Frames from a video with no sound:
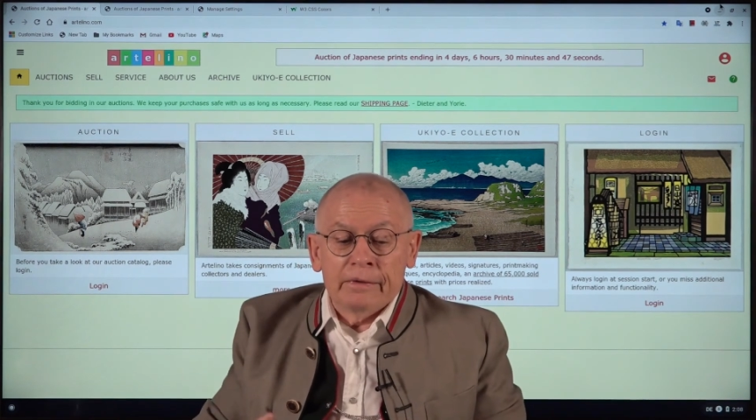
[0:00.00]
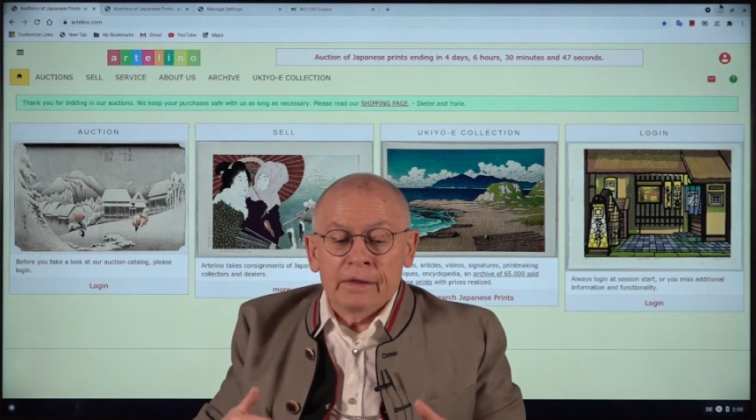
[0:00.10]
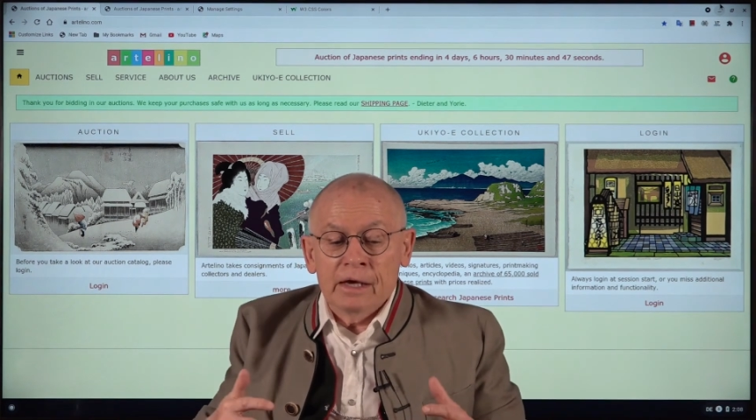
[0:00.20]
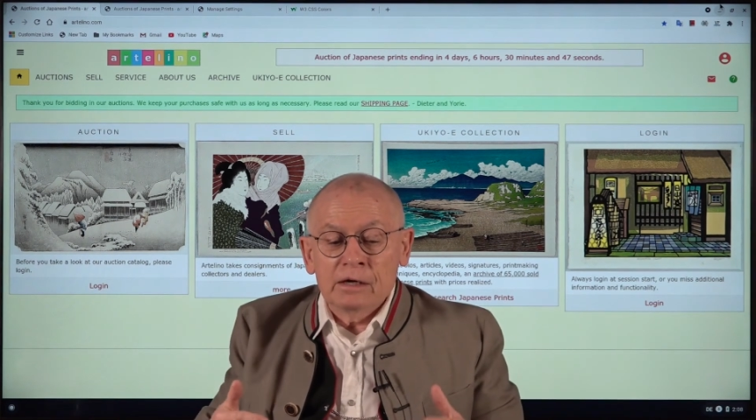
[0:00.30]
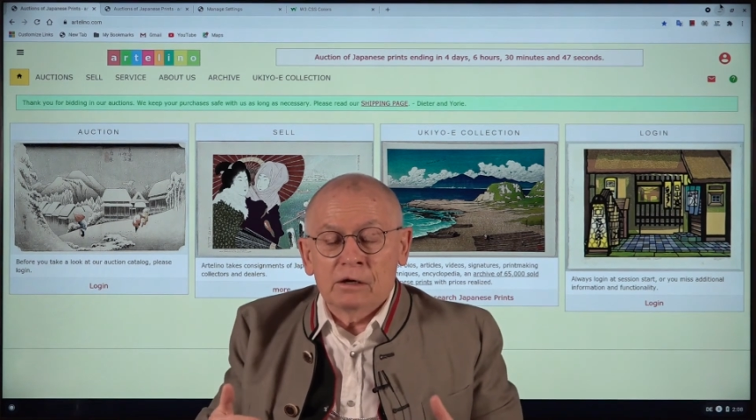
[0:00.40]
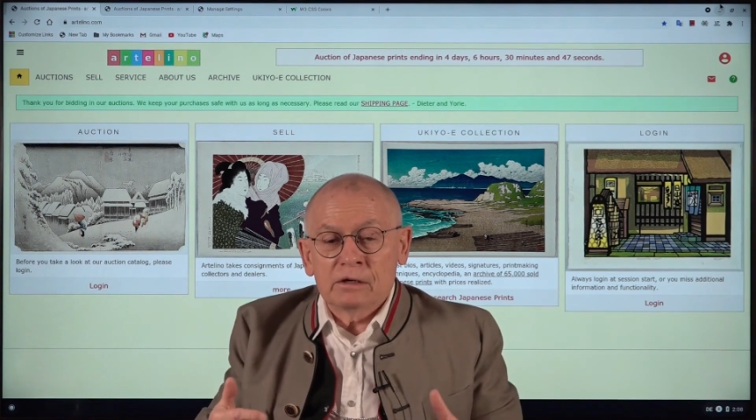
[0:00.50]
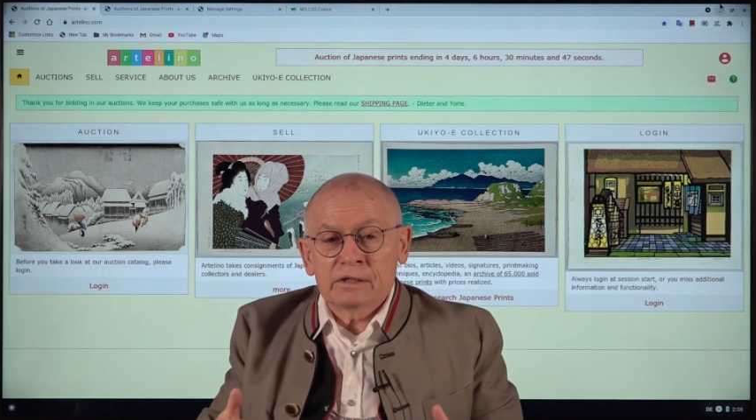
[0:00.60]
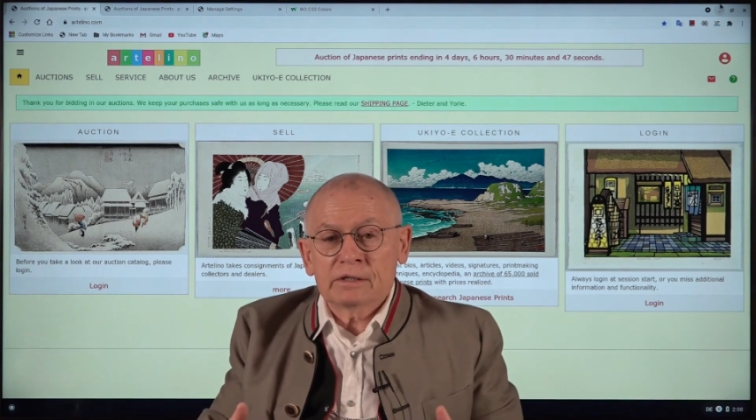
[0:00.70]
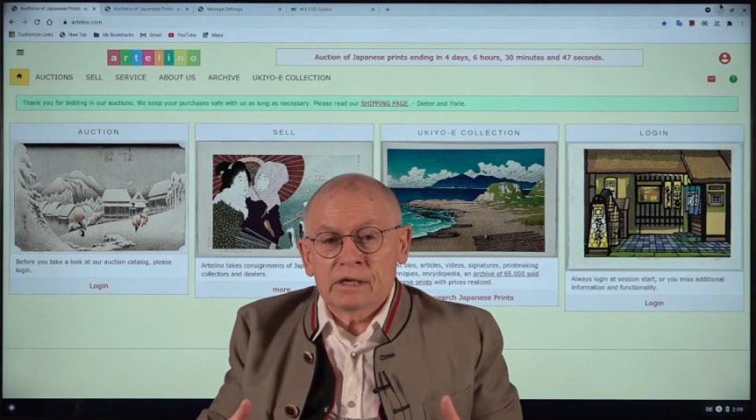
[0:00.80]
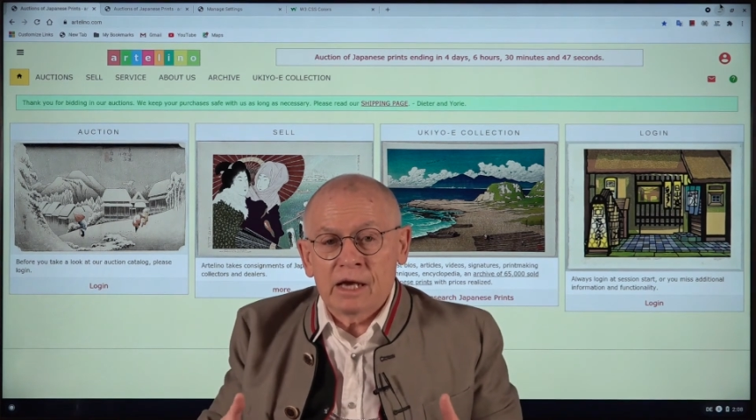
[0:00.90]
they are
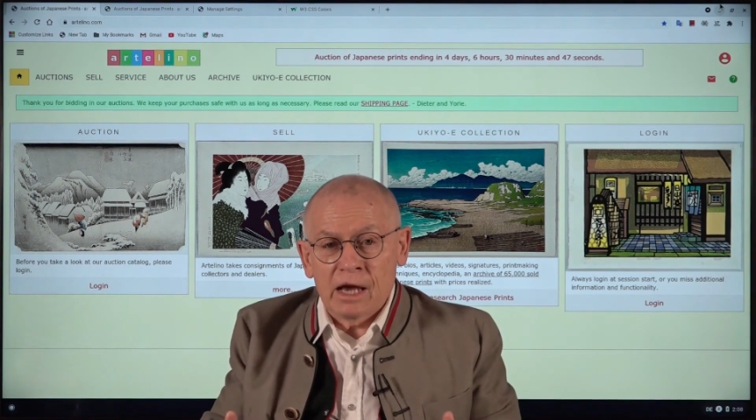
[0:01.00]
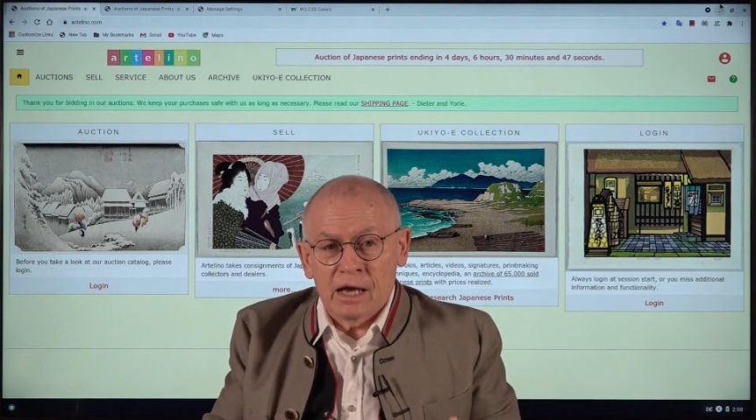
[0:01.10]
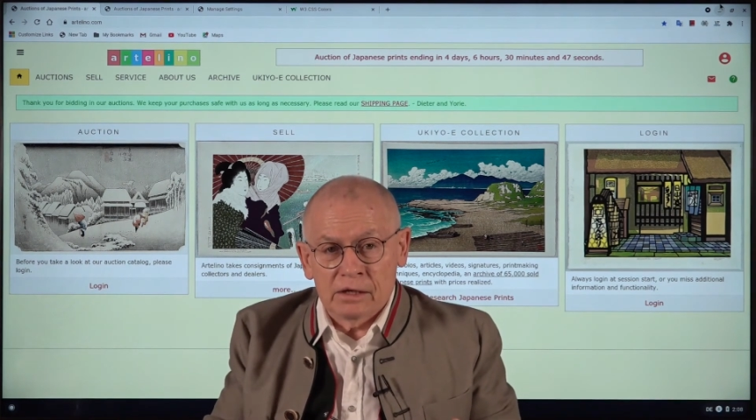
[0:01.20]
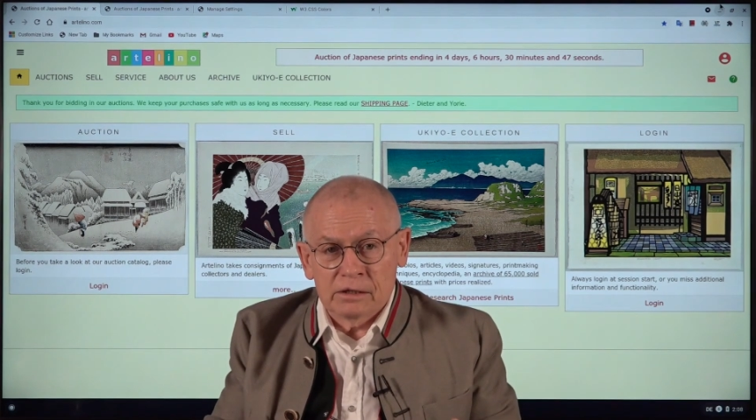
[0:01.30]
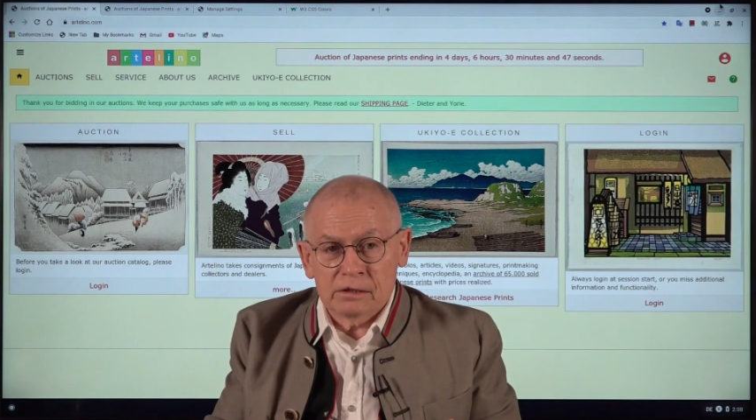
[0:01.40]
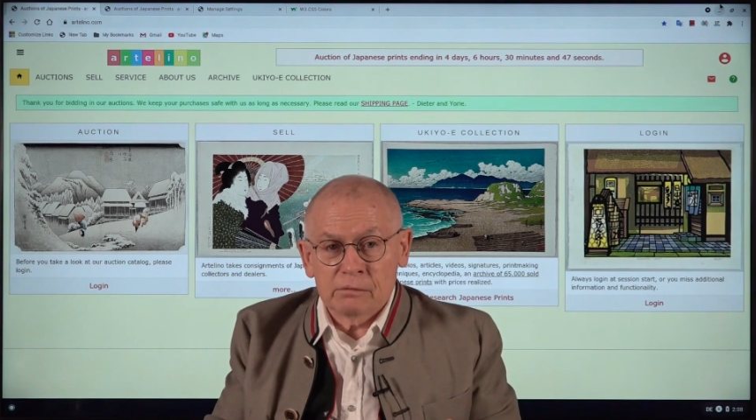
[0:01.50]
scanned